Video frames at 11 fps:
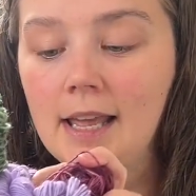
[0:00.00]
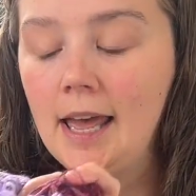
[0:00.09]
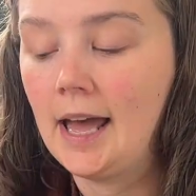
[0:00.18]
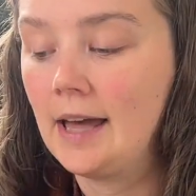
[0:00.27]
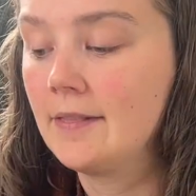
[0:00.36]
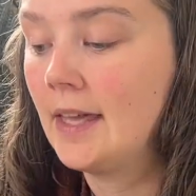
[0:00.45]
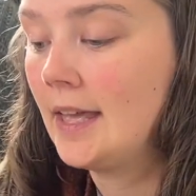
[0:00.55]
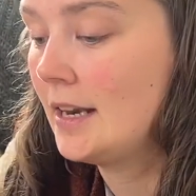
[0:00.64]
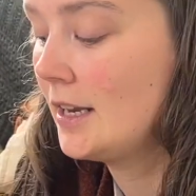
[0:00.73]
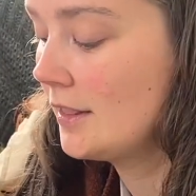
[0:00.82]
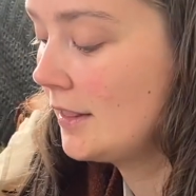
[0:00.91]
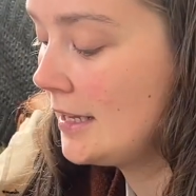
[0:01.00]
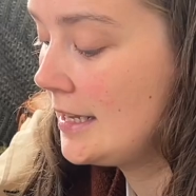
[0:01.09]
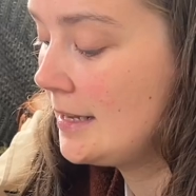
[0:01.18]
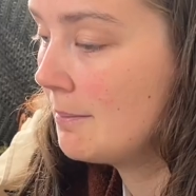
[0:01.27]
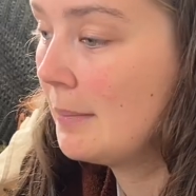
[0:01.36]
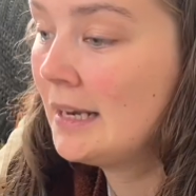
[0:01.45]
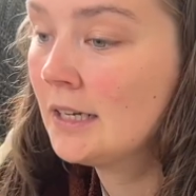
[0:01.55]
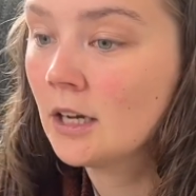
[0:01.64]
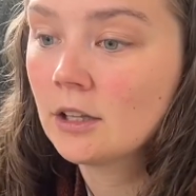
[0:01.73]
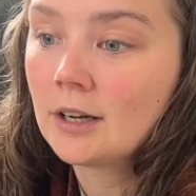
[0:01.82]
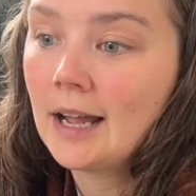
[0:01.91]
and then the main
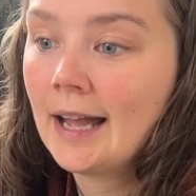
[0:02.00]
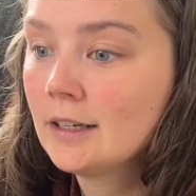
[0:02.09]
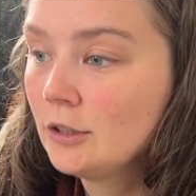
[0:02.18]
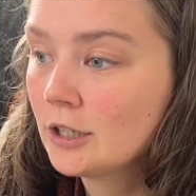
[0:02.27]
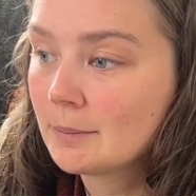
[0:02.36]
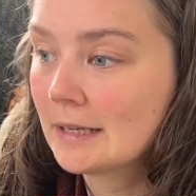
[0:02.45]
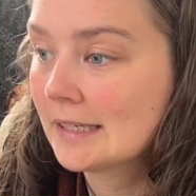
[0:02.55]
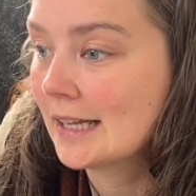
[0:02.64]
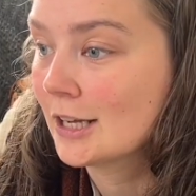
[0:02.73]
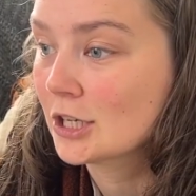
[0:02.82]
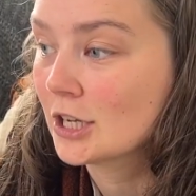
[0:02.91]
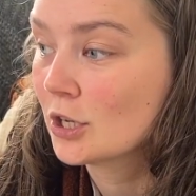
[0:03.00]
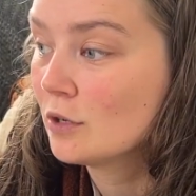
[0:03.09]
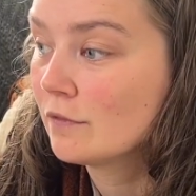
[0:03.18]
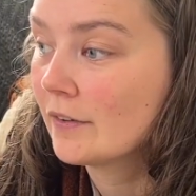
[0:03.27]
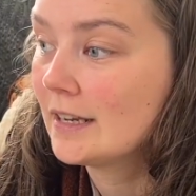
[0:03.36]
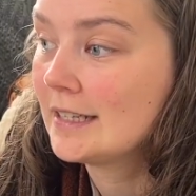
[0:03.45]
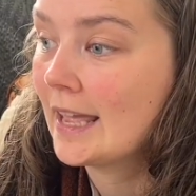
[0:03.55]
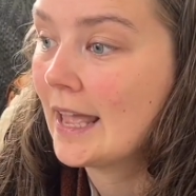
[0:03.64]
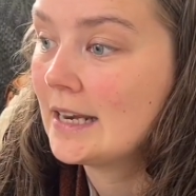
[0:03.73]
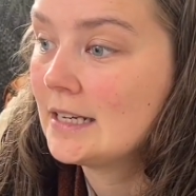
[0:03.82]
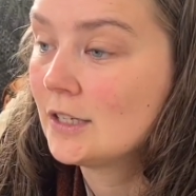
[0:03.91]
colour, I had a look in my stash and I couldn't find
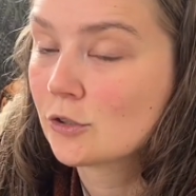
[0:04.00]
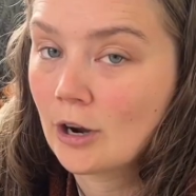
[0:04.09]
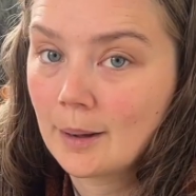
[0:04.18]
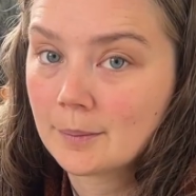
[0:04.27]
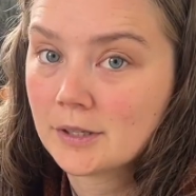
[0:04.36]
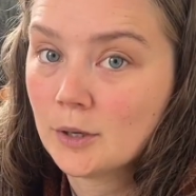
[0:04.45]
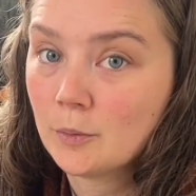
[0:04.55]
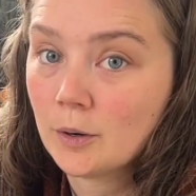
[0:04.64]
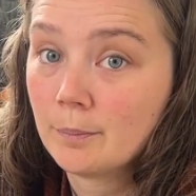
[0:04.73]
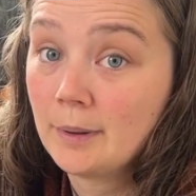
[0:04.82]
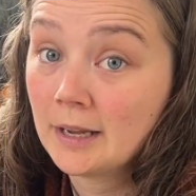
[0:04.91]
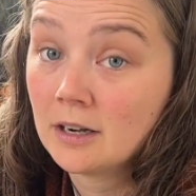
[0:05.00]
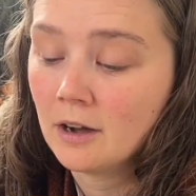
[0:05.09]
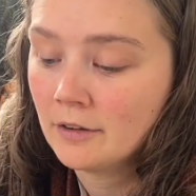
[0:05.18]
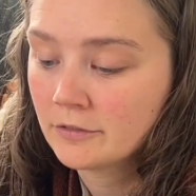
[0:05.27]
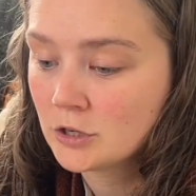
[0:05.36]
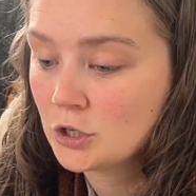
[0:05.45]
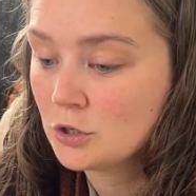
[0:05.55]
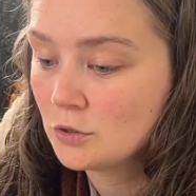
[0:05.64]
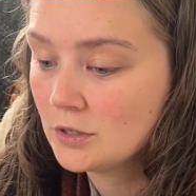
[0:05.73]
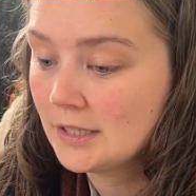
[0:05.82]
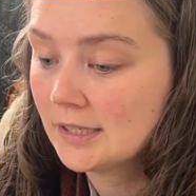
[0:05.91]
any scraps that were big enough, because you
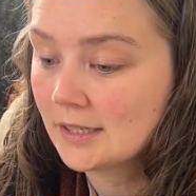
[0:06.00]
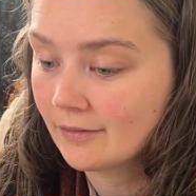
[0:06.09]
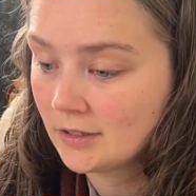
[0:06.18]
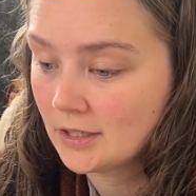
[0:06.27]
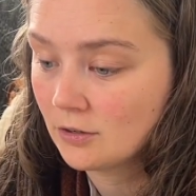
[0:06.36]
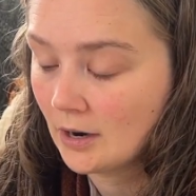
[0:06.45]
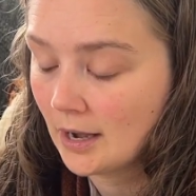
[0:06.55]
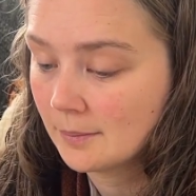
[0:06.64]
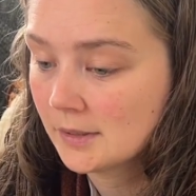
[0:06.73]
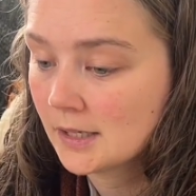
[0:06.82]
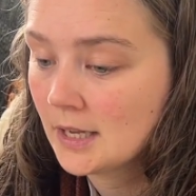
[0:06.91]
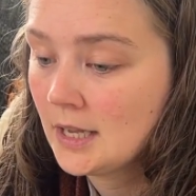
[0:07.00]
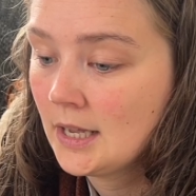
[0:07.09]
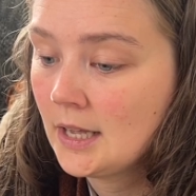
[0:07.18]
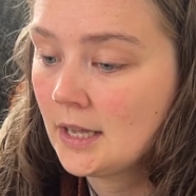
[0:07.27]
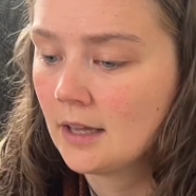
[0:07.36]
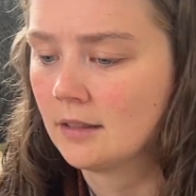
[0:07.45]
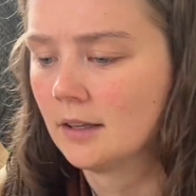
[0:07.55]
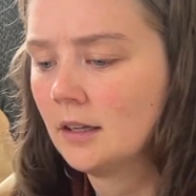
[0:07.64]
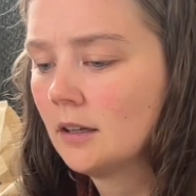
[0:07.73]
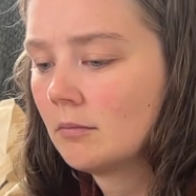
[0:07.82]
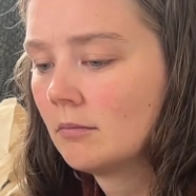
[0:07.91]
do need 70 grams, I
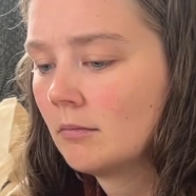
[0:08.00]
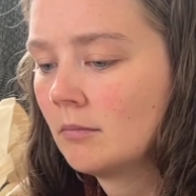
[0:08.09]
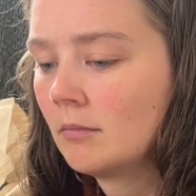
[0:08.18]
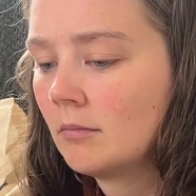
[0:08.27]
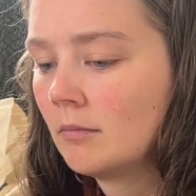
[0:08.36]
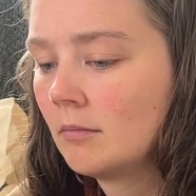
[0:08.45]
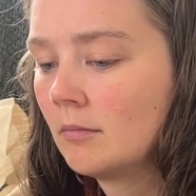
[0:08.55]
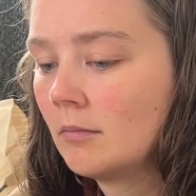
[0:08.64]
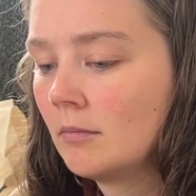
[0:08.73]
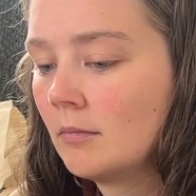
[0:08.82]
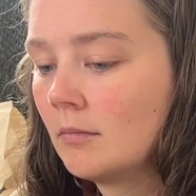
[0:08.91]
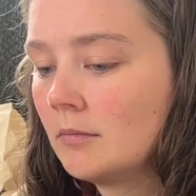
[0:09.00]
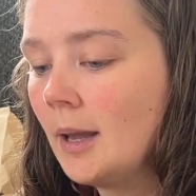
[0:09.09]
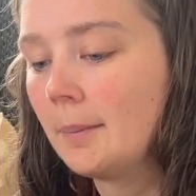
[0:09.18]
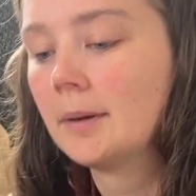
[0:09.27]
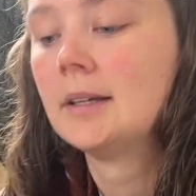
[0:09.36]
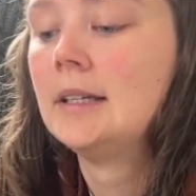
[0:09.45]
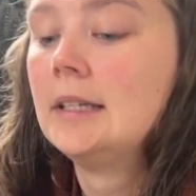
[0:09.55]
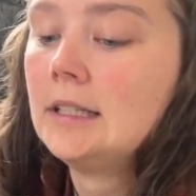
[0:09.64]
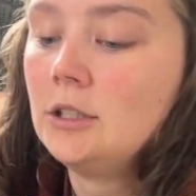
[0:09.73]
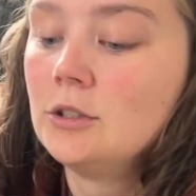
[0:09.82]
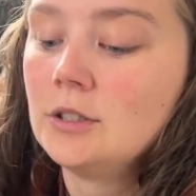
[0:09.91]
think. Yeah,
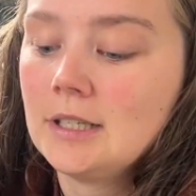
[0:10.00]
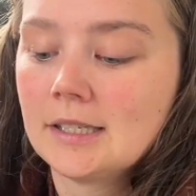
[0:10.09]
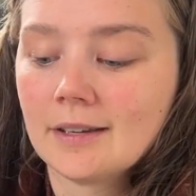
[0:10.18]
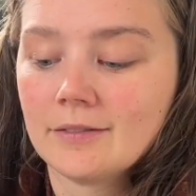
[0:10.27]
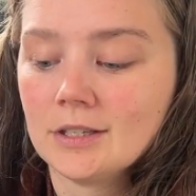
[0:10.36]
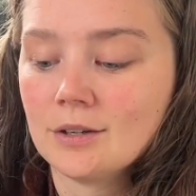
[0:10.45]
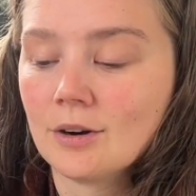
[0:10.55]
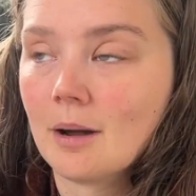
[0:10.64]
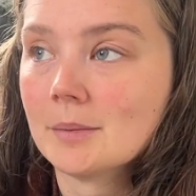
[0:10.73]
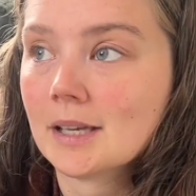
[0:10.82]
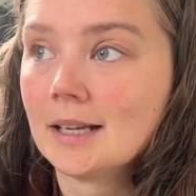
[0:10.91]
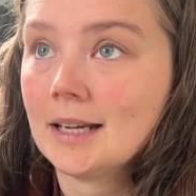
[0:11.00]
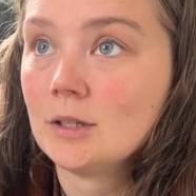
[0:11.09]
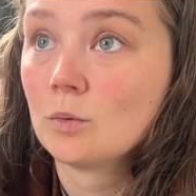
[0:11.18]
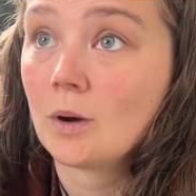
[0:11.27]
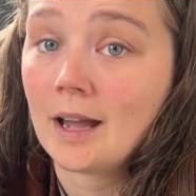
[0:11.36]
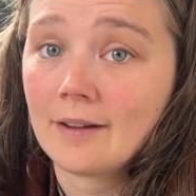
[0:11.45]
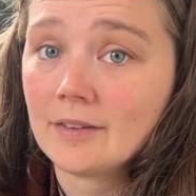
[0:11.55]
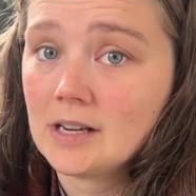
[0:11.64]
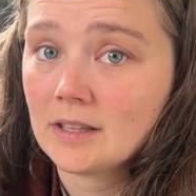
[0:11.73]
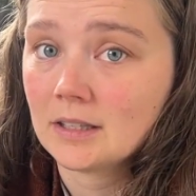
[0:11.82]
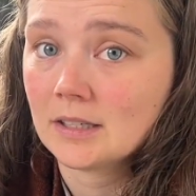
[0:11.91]
you do need 70 grams, and I don't have
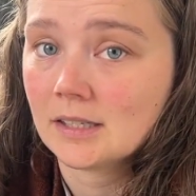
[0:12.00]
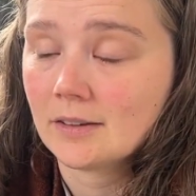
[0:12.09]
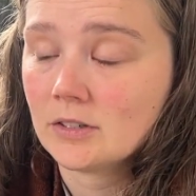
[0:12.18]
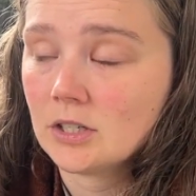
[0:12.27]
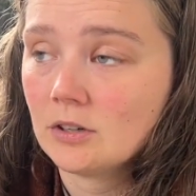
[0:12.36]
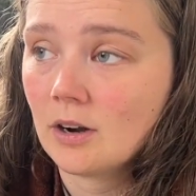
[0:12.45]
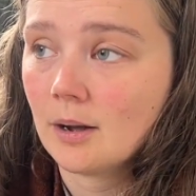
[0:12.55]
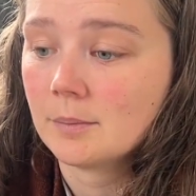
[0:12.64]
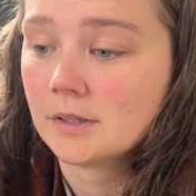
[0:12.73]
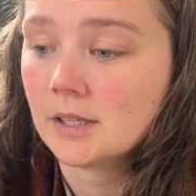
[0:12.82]
anything that's 70 grams